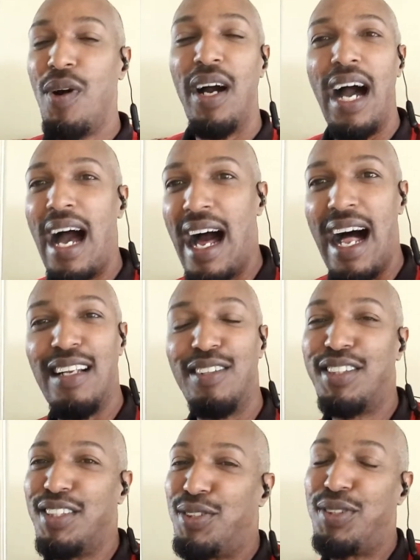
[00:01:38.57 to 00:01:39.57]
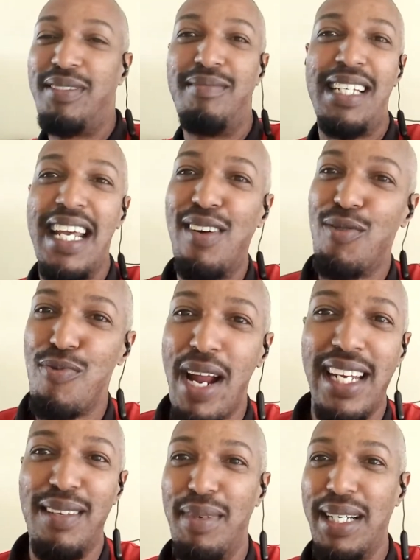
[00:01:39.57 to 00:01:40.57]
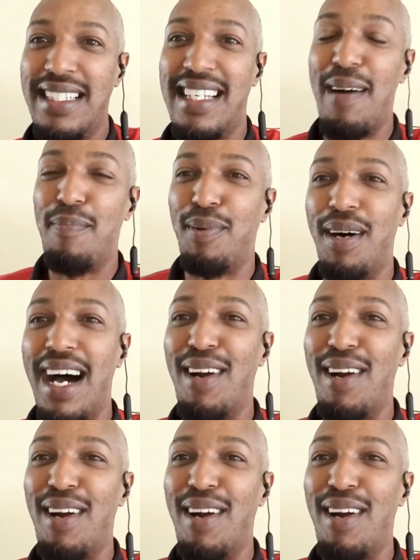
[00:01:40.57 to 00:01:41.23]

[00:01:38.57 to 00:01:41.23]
I'll just take a random example.